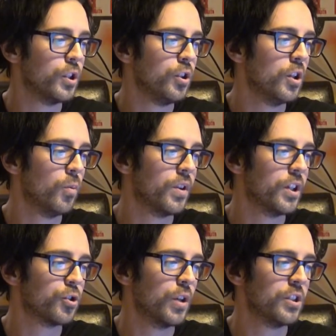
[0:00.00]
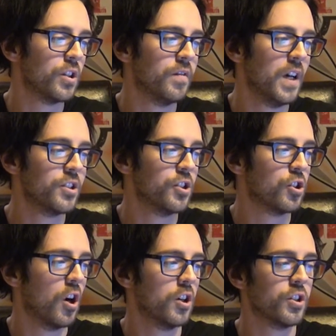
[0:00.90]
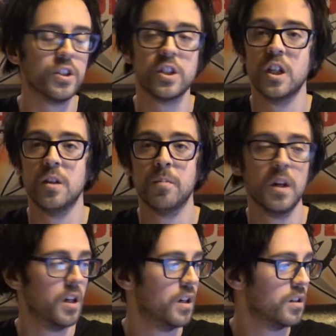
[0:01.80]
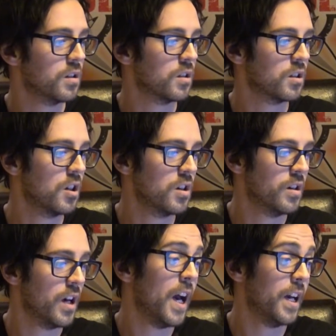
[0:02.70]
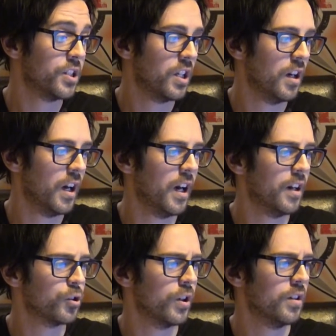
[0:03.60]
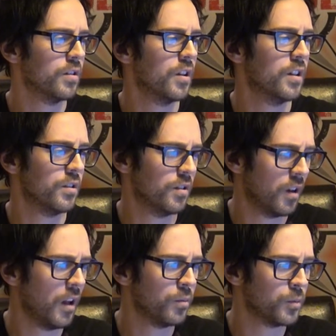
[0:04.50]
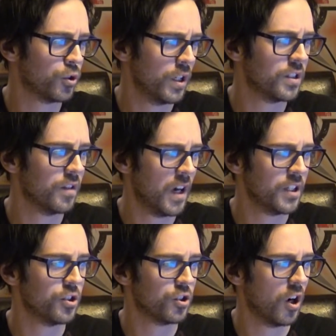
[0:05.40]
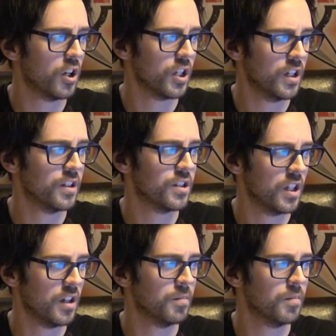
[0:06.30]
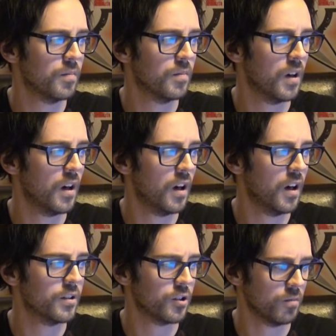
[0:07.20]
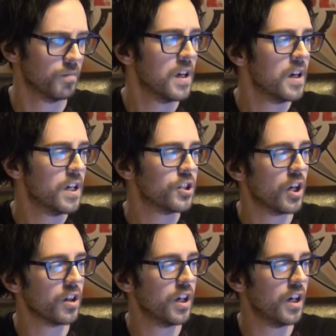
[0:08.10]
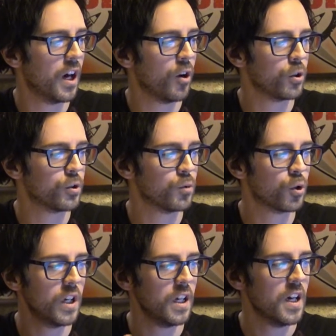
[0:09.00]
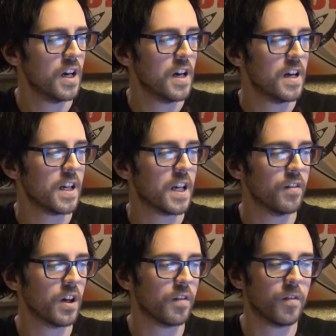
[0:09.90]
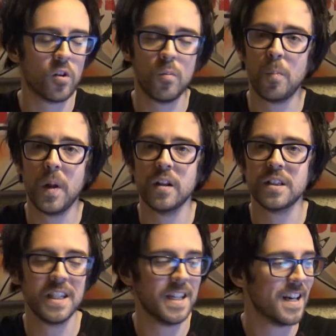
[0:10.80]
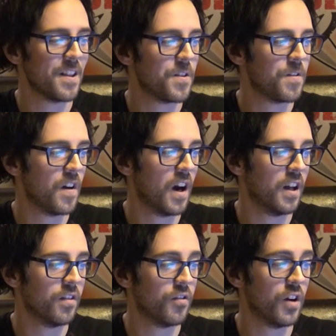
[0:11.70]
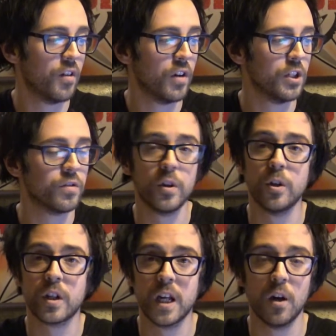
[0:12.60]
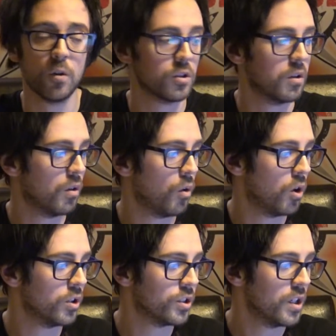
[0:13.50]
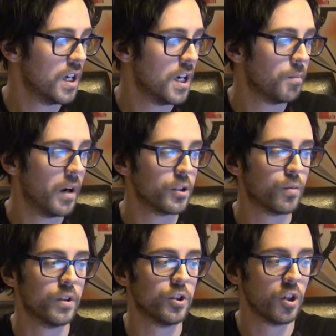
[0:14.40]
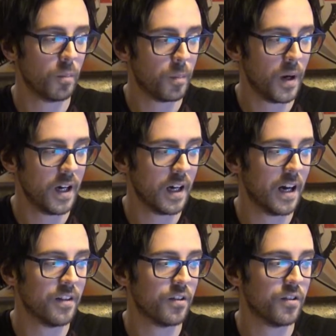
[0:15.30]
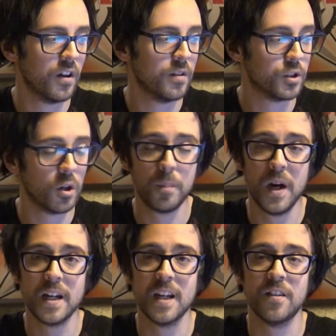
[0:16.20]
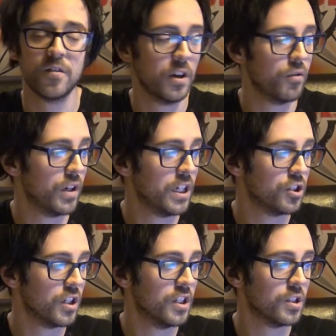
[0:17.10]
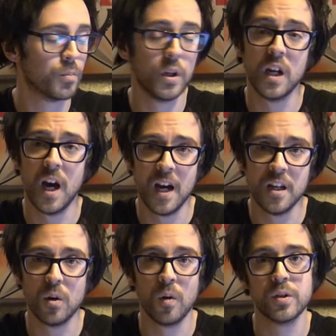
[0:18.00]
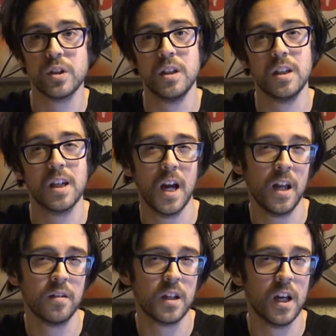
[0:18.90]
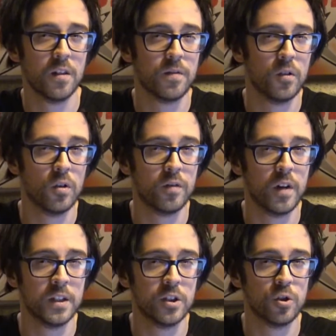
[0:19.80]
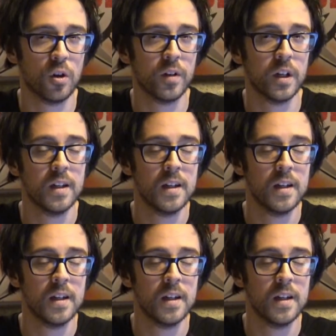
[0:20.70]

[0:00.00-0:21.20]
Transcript: a unit with this trait to advance and charge in same turn. Uh, say, uh, sorry, allow them trait to advance and charge in the same uh, turn. Generally an awesome trait, giving a further mobility and threat range for your Chaos Lords. Matched with a jump pack and the jump pack and the threat range is pretty high. Obviously you can't get the full advantage of it